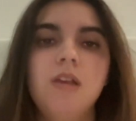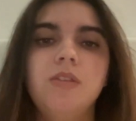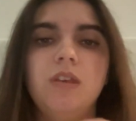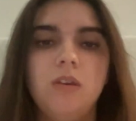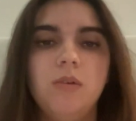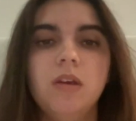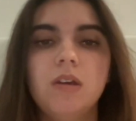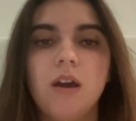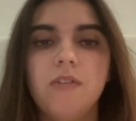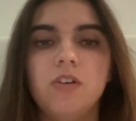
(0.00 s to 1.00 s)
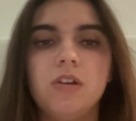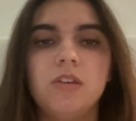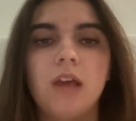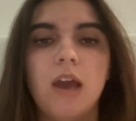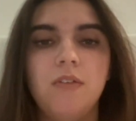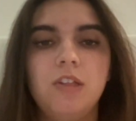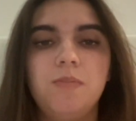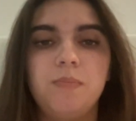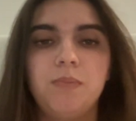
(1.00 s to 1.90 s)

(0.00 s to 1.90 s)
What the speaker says: The unit covers how these